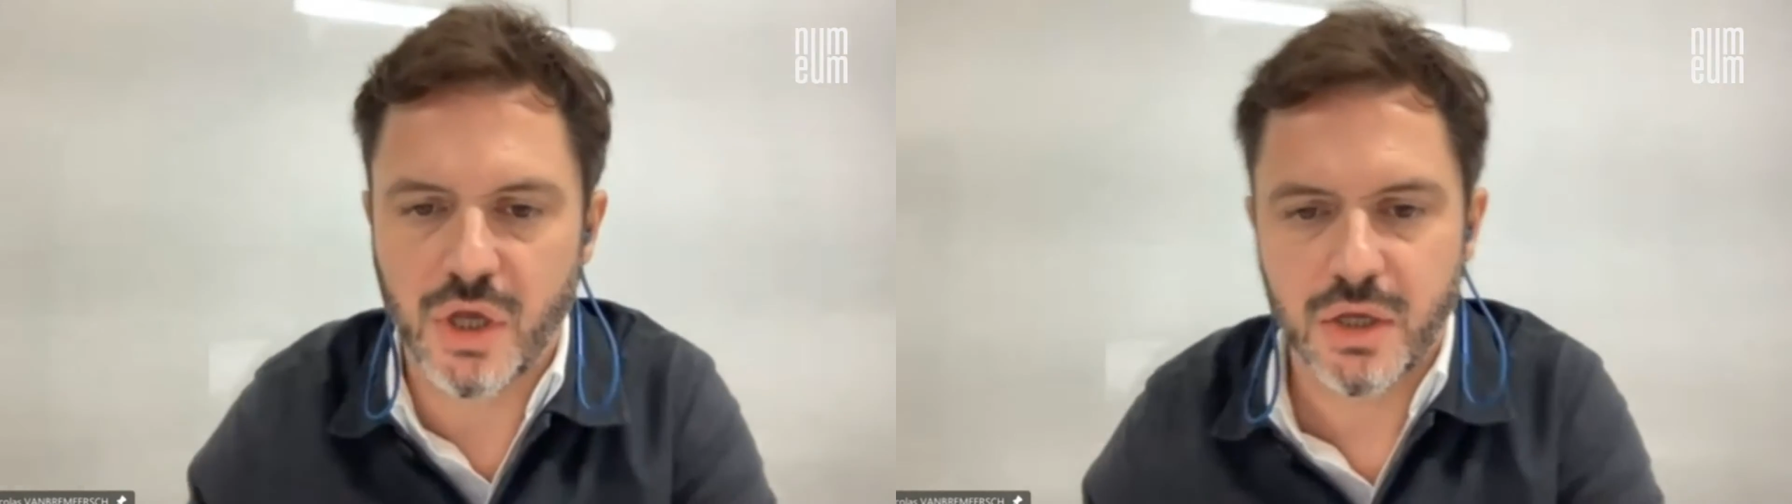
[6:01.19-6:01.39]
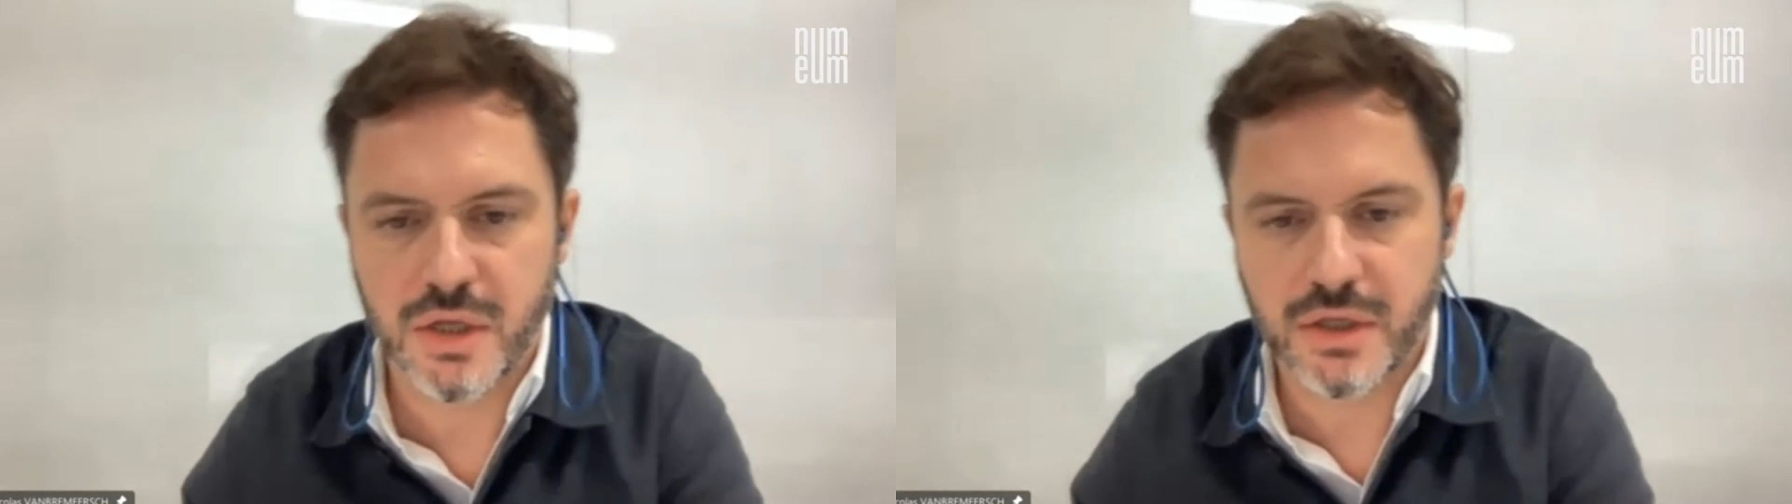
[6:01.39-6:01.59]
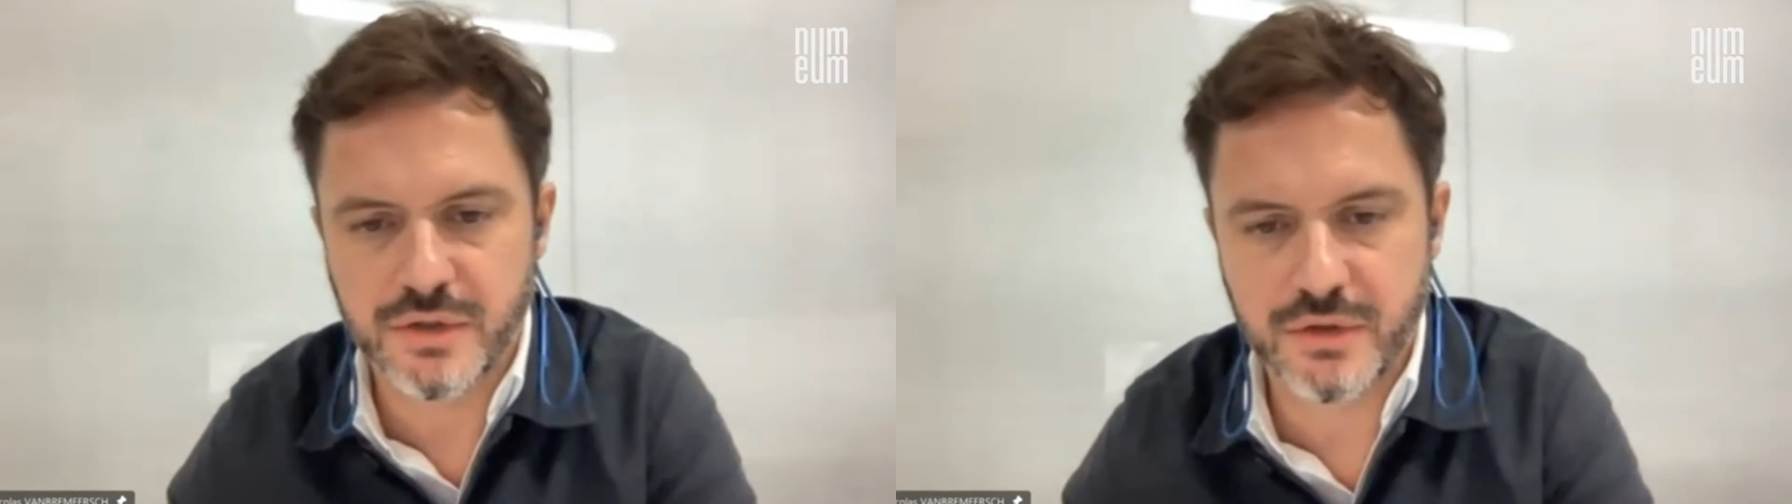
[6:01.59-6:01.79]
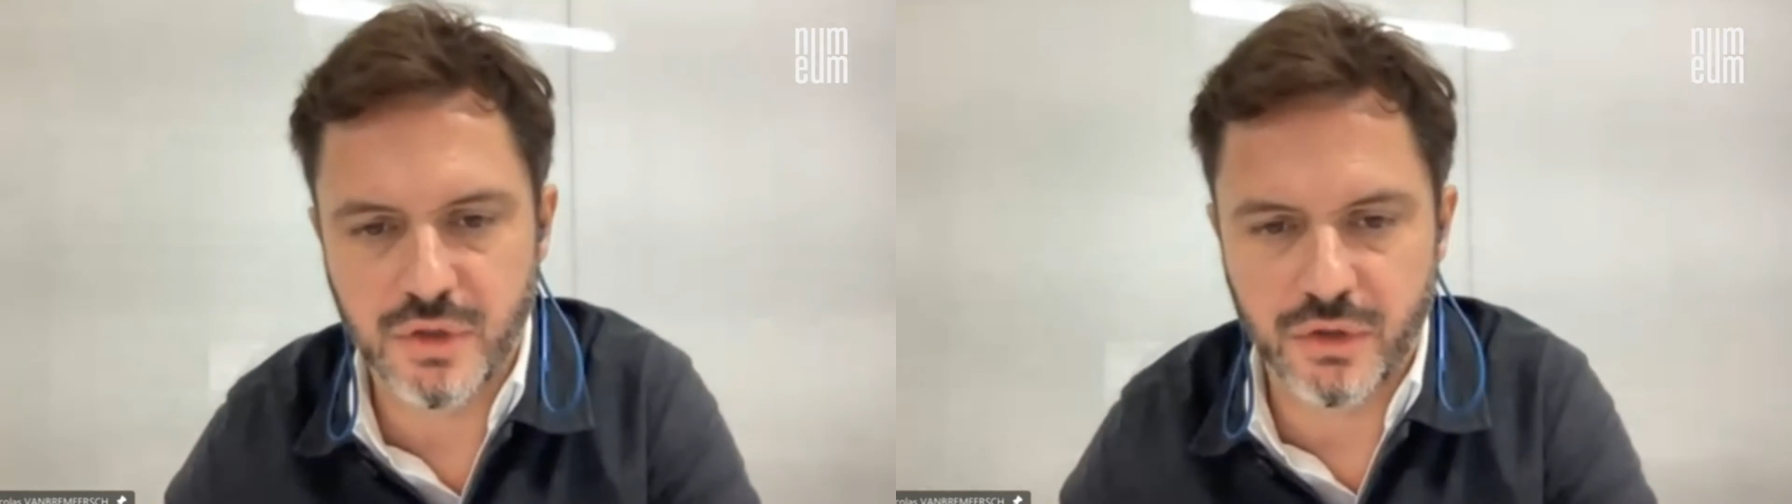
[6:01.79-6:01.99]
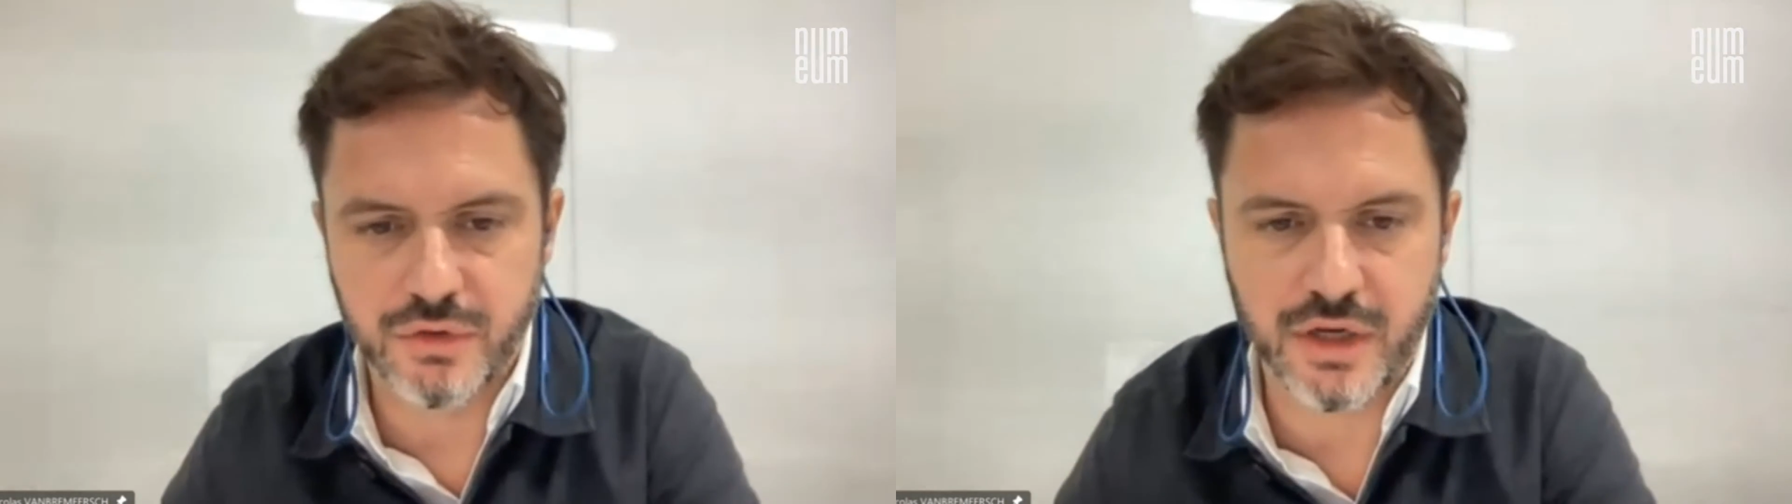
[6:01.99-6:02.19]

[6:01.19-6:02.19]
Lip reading: the